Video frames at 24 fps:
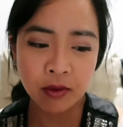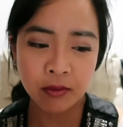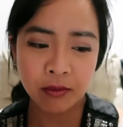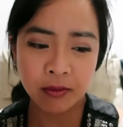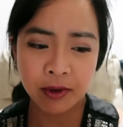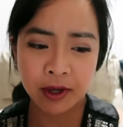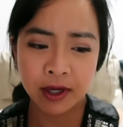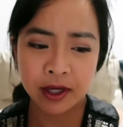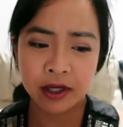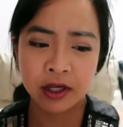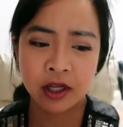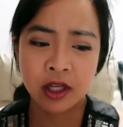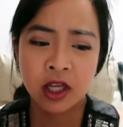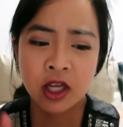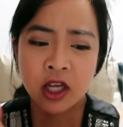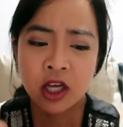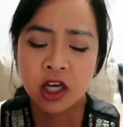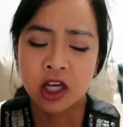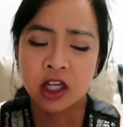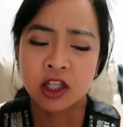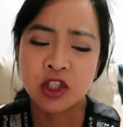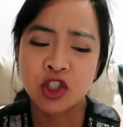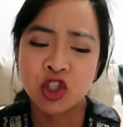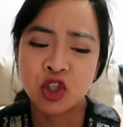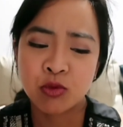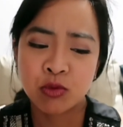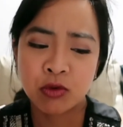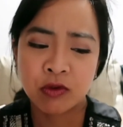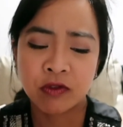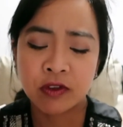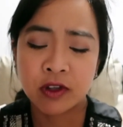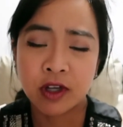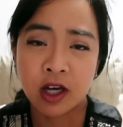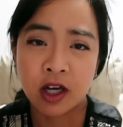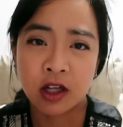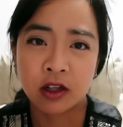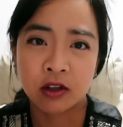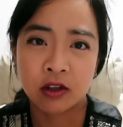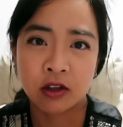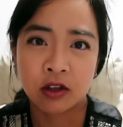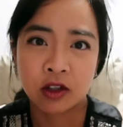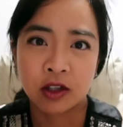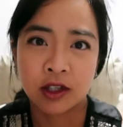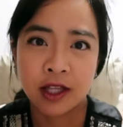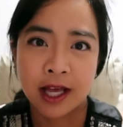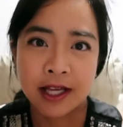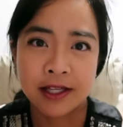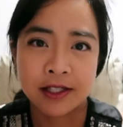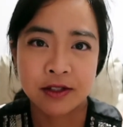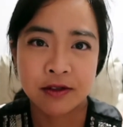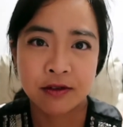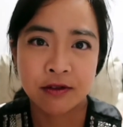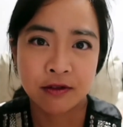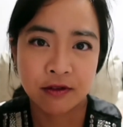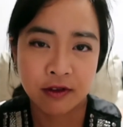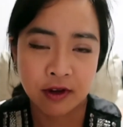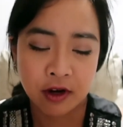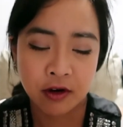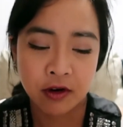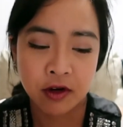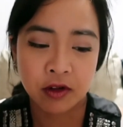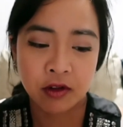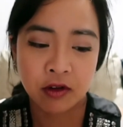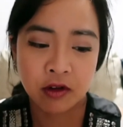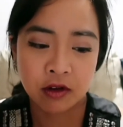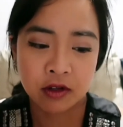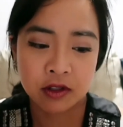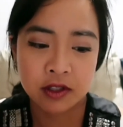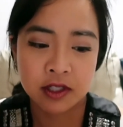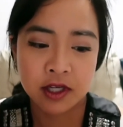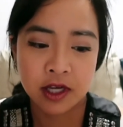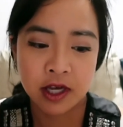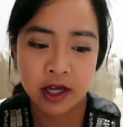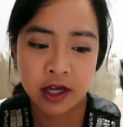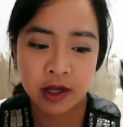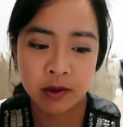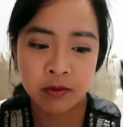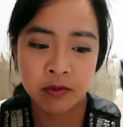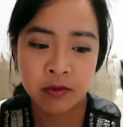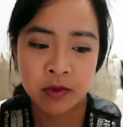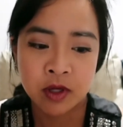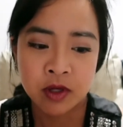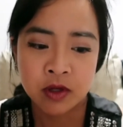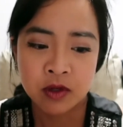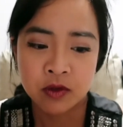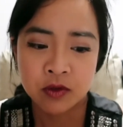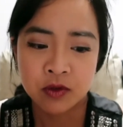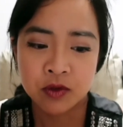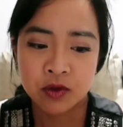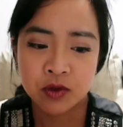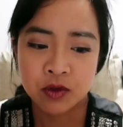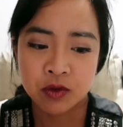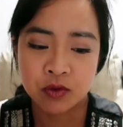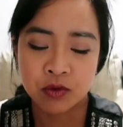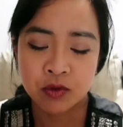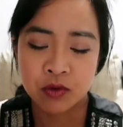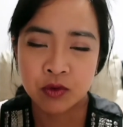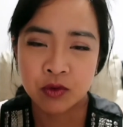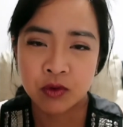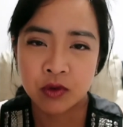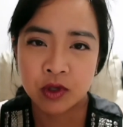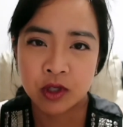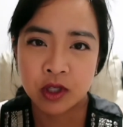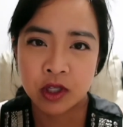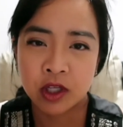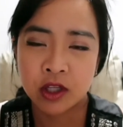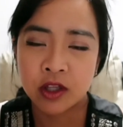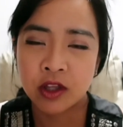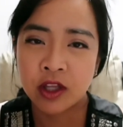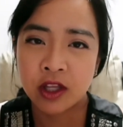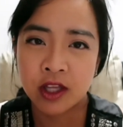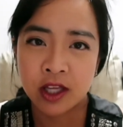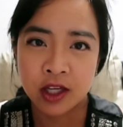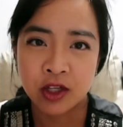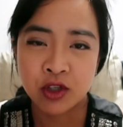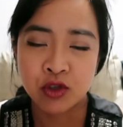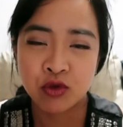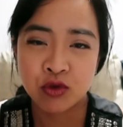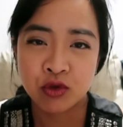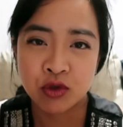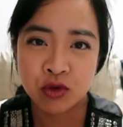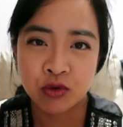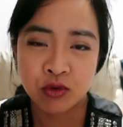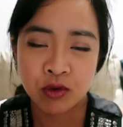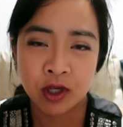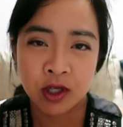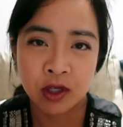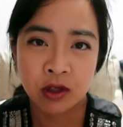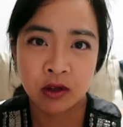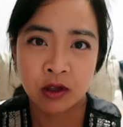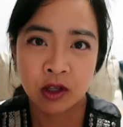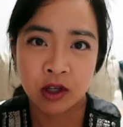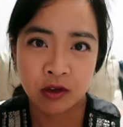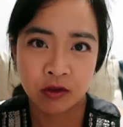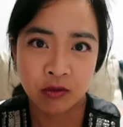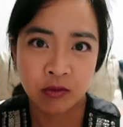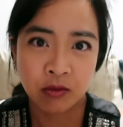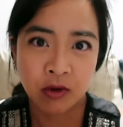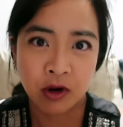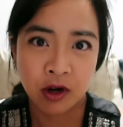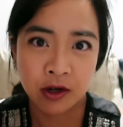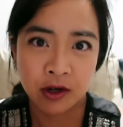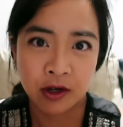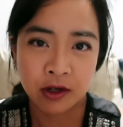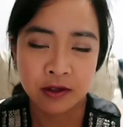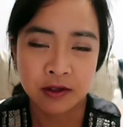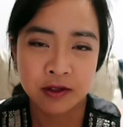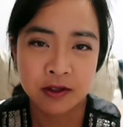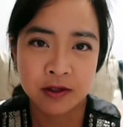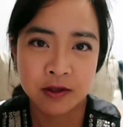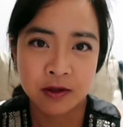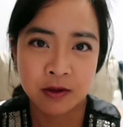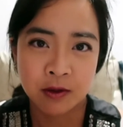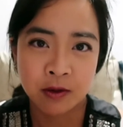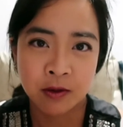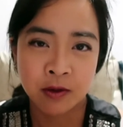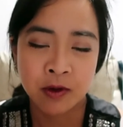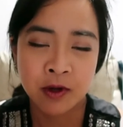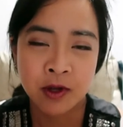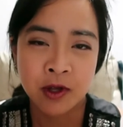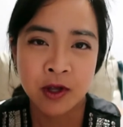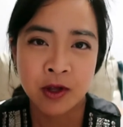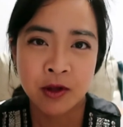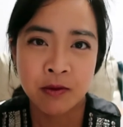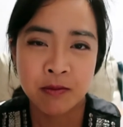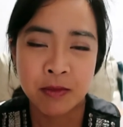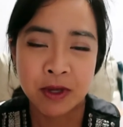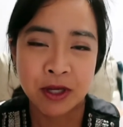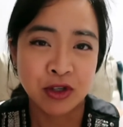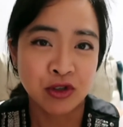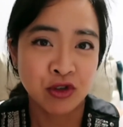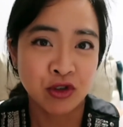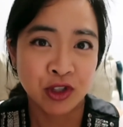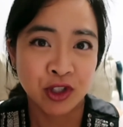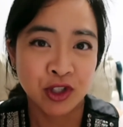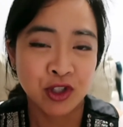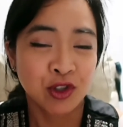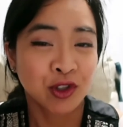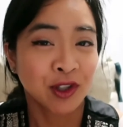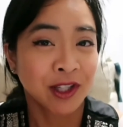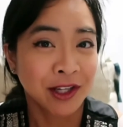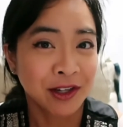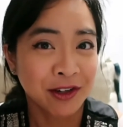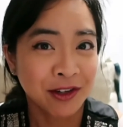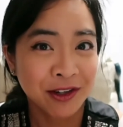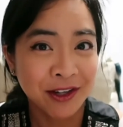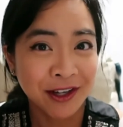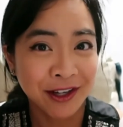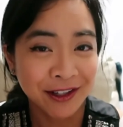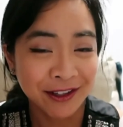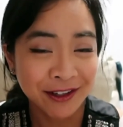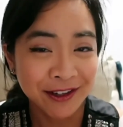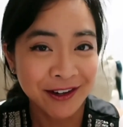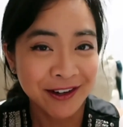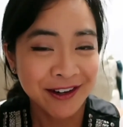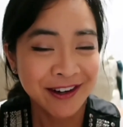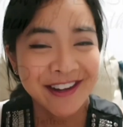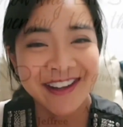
but a tube of color lasts a very long time, so in the end you do get a lot of product, so make sure that you like your color.